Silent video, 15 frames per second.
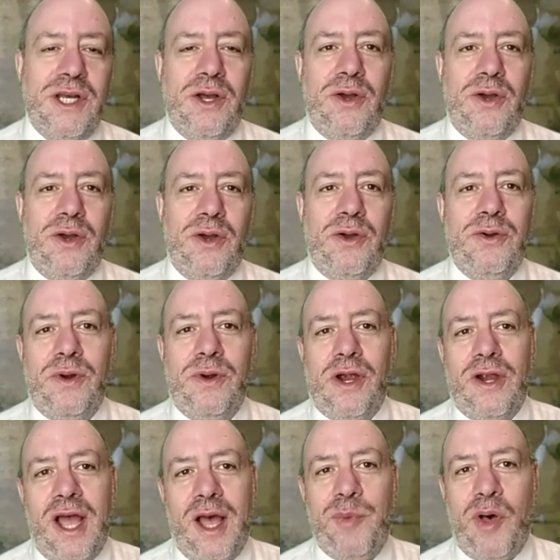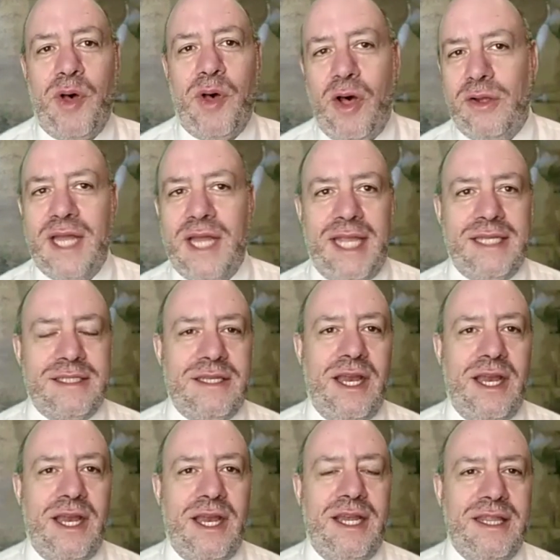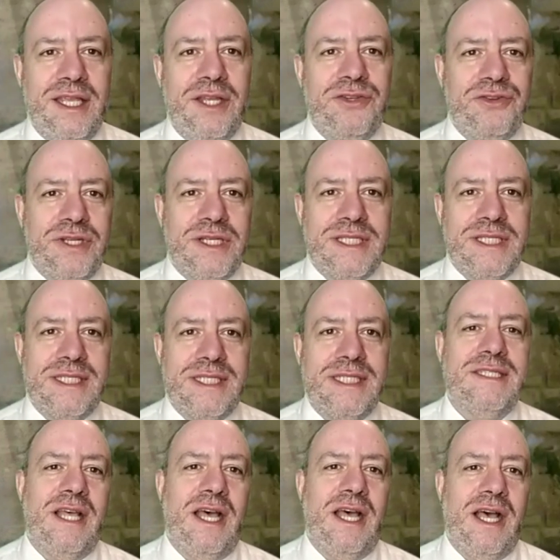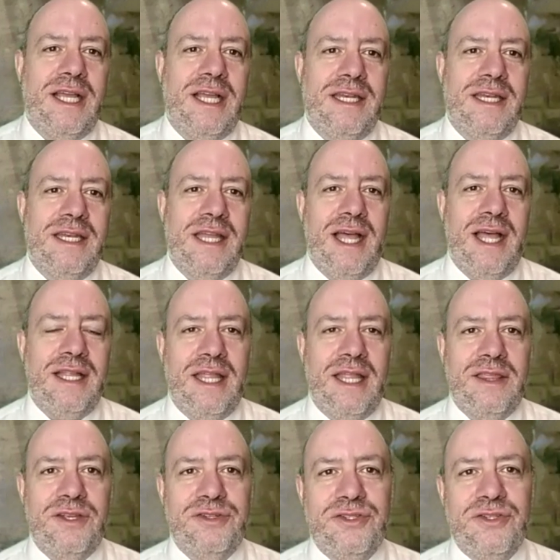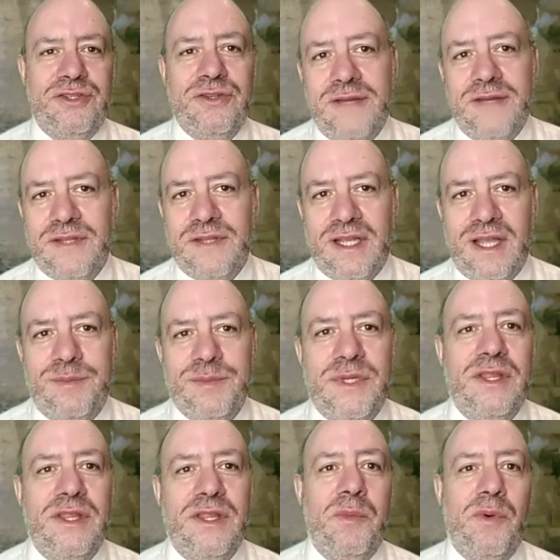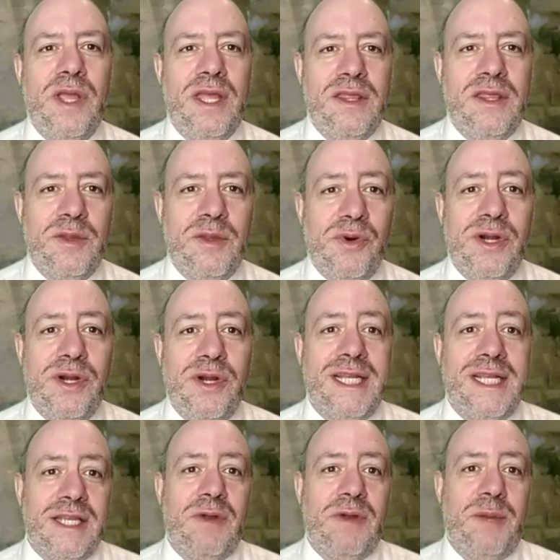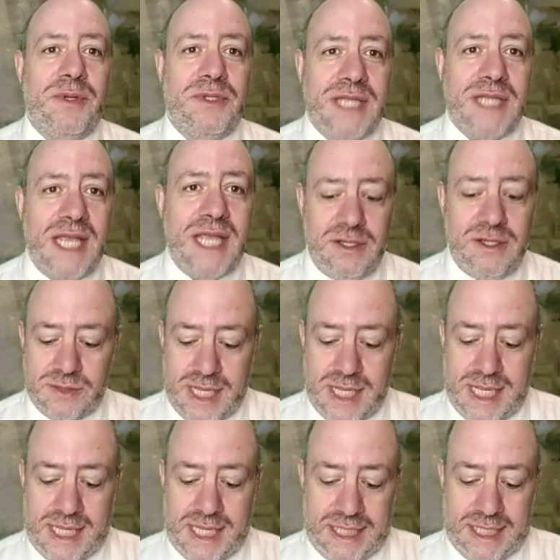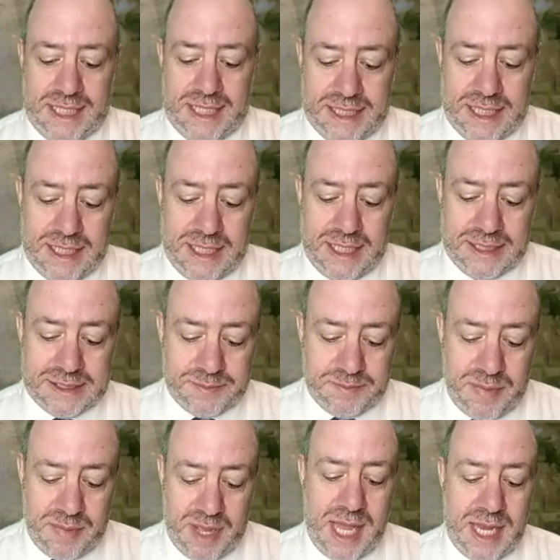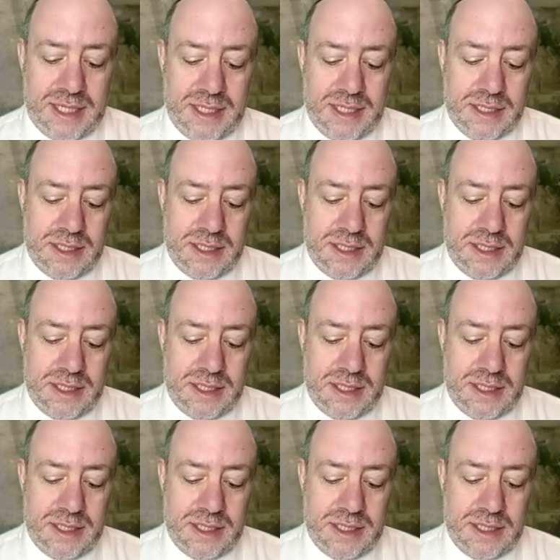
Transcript: who are up all night studying the intricacies of the Haggadah, that their students have to come to them in the morning and say, Rabbeinu, Higia Zman